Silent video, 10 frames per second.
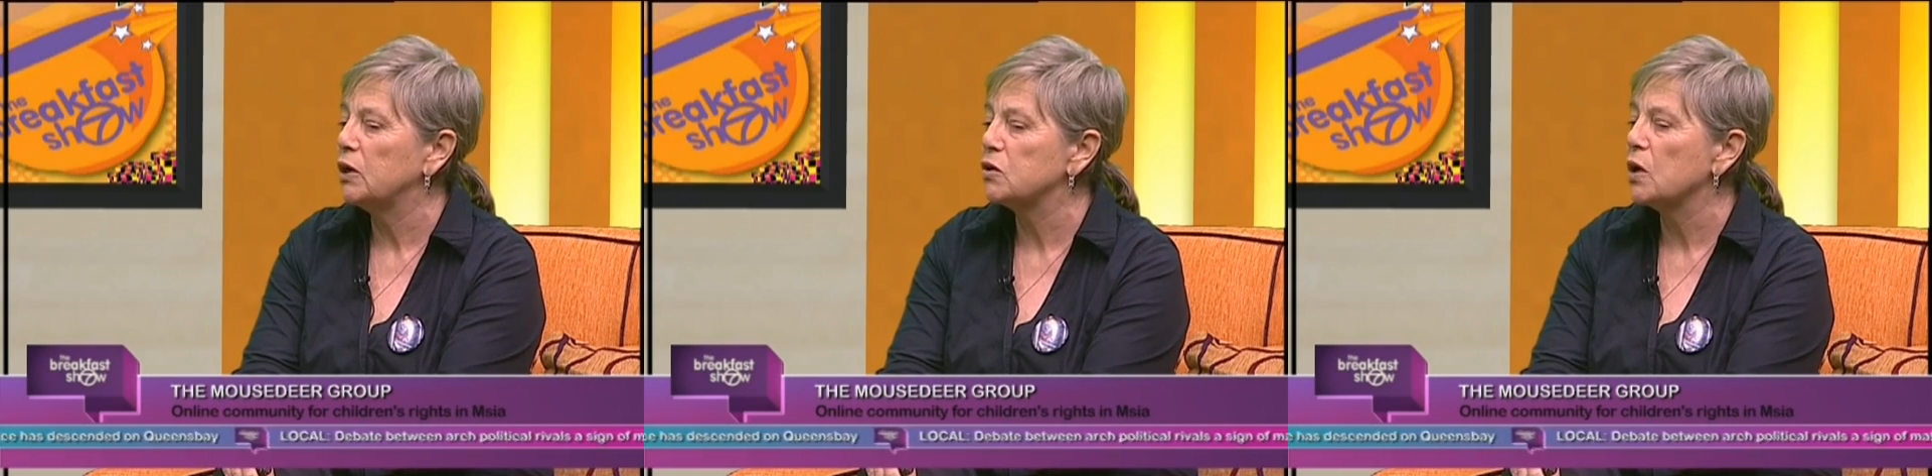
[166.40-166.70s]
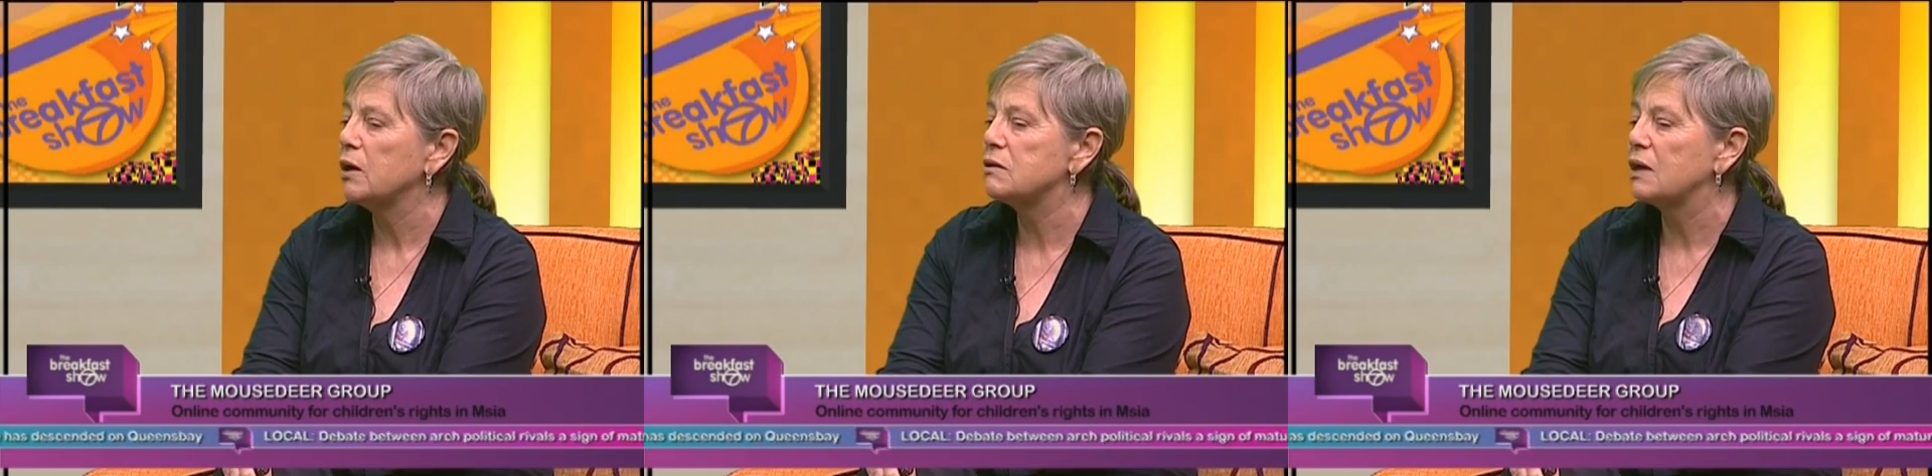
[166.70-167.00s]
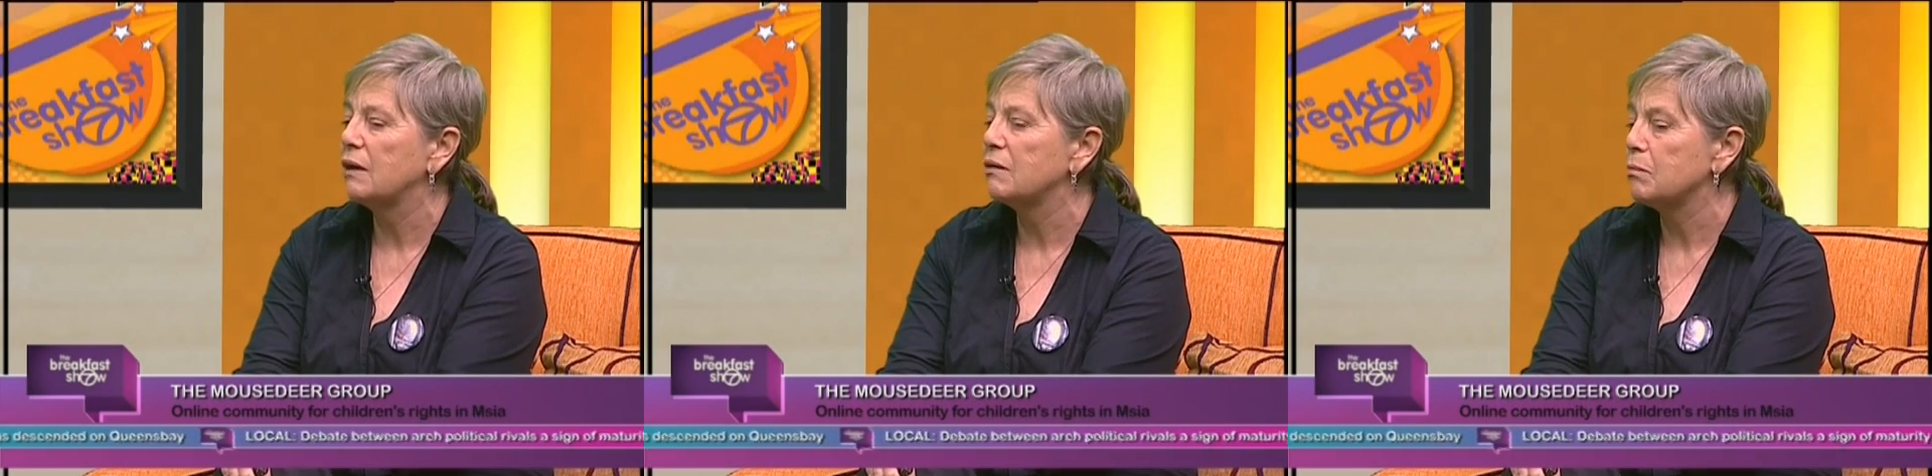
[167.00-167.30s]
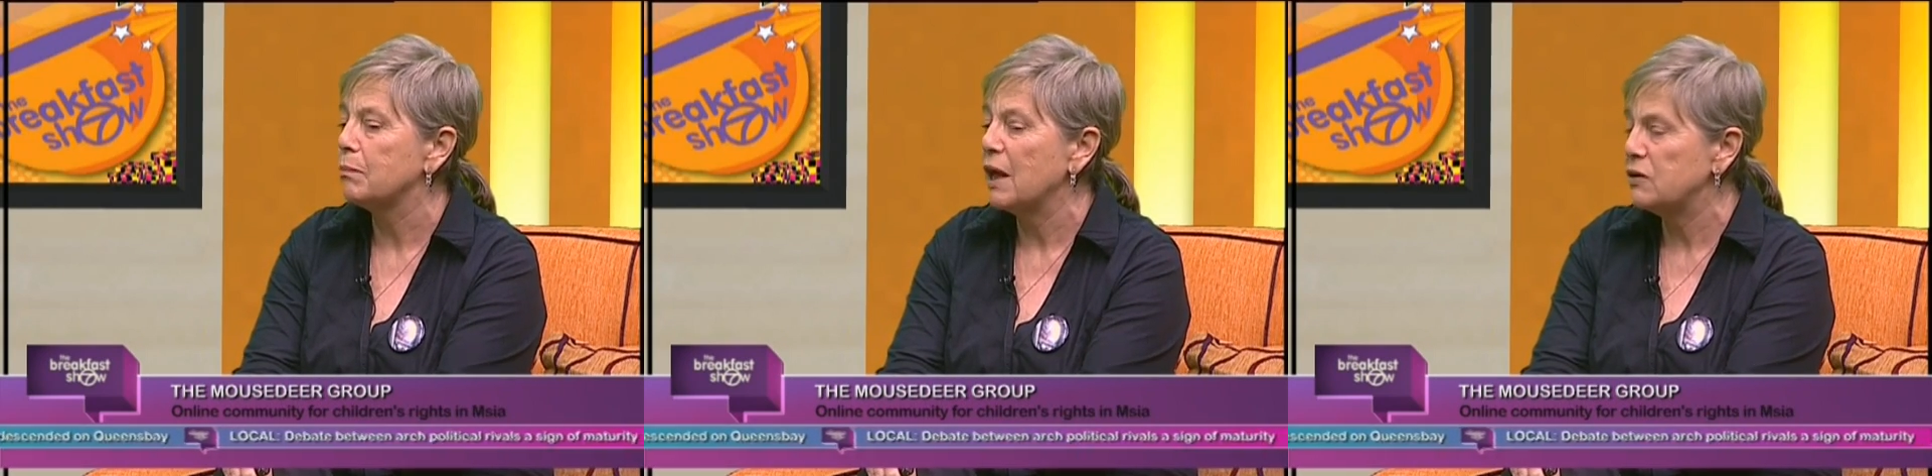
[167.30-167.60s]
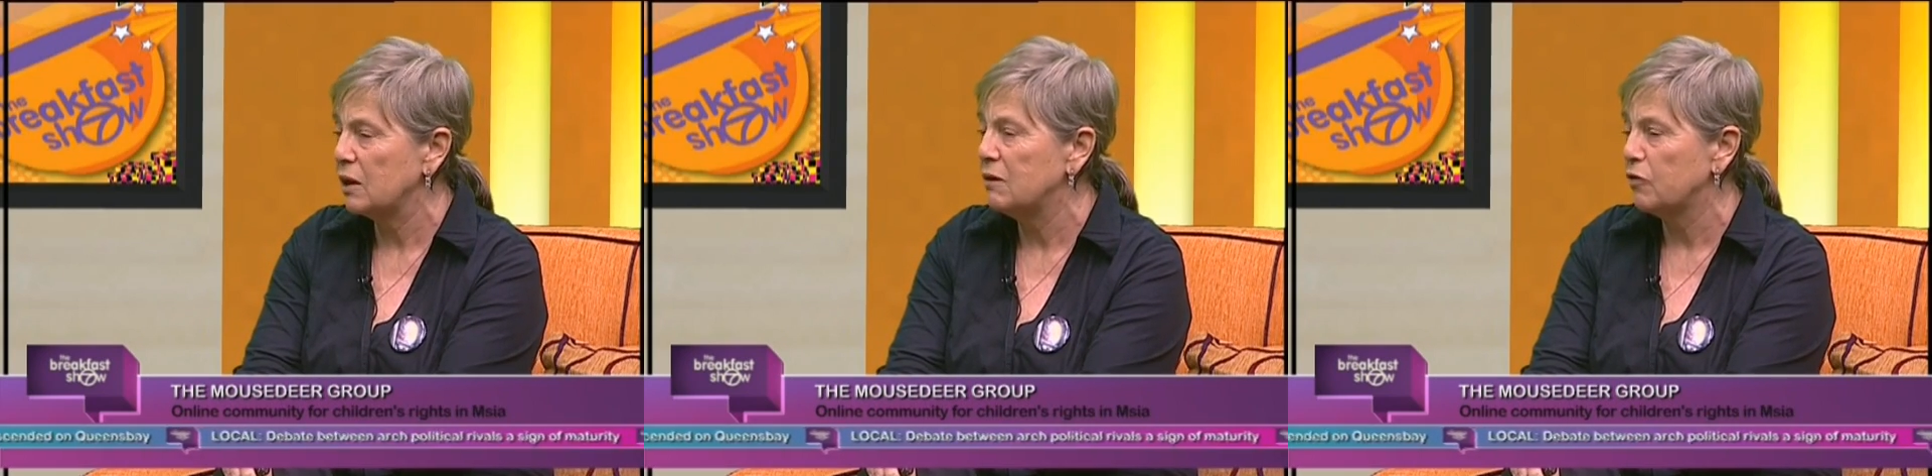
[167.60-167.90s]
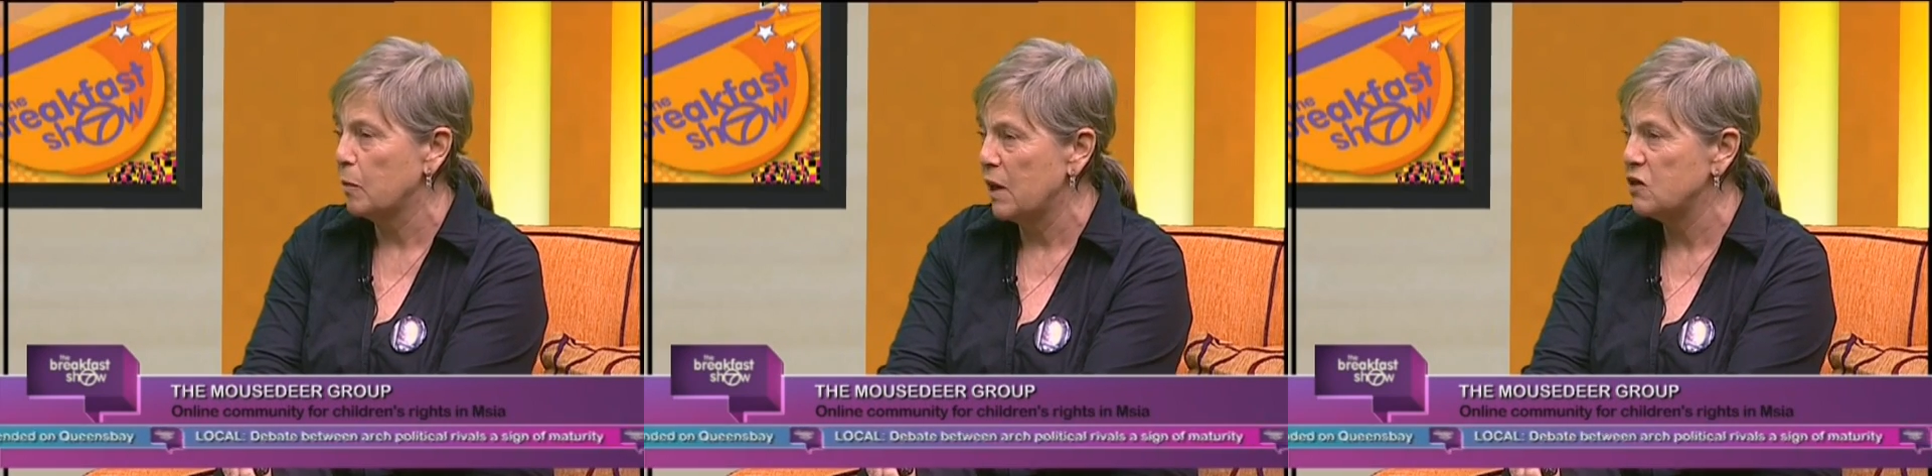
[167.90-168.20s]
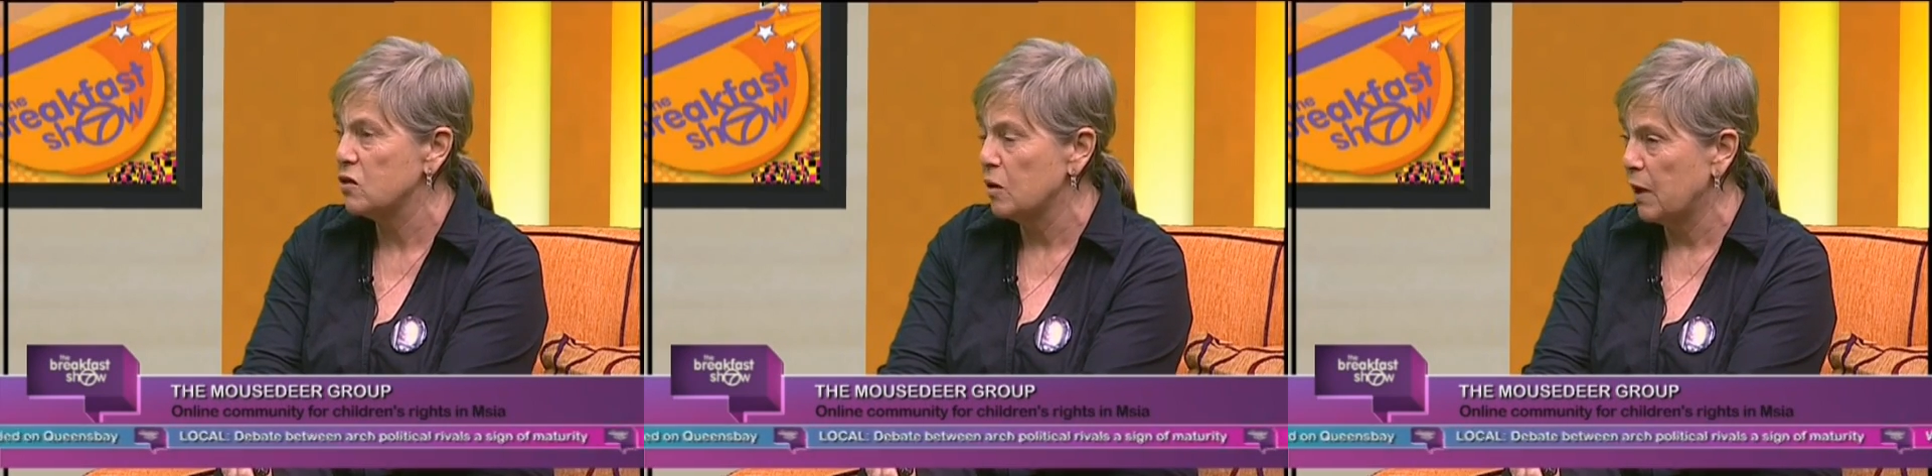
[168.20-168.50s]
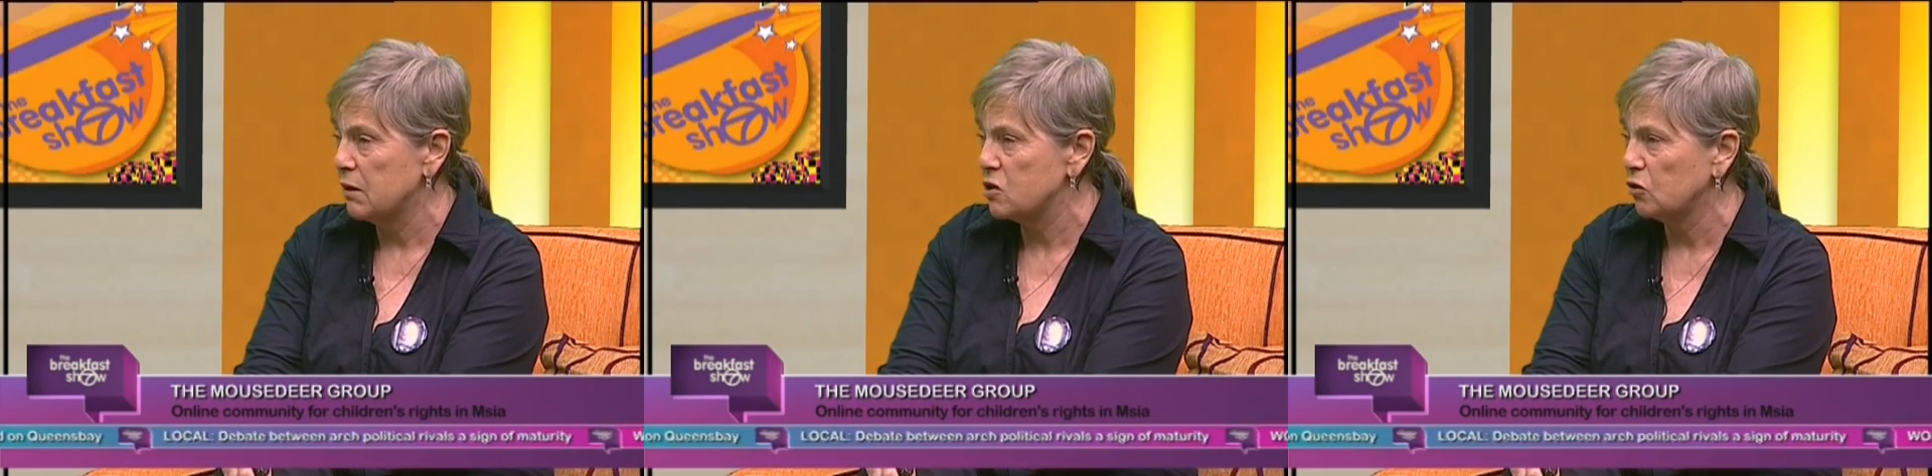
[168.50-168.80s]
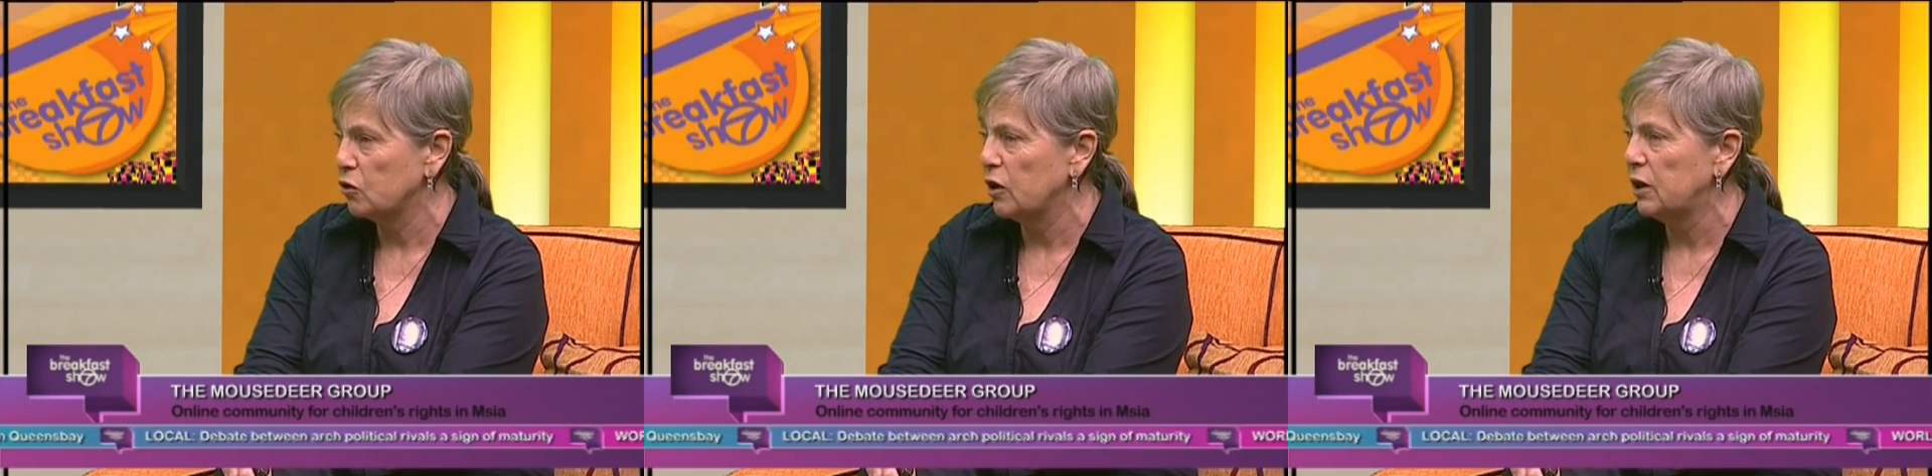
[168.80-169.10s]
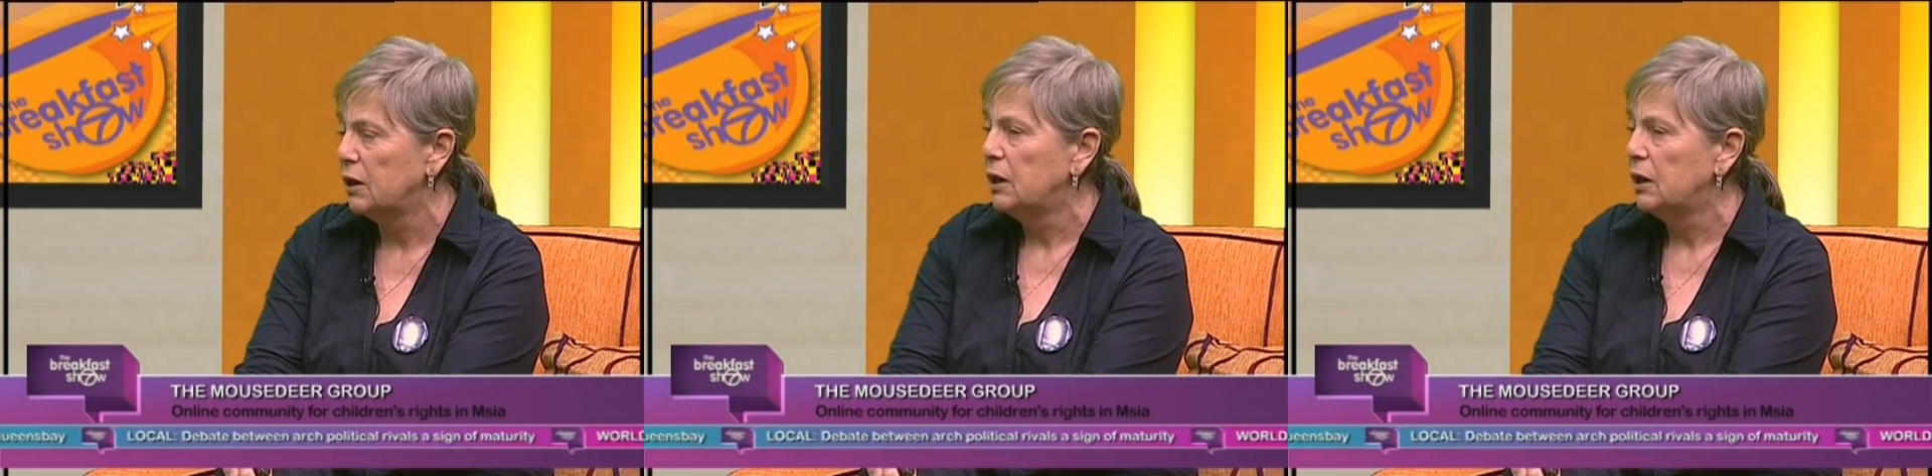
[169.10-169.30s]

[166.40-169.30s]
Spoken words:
trying to get better information about children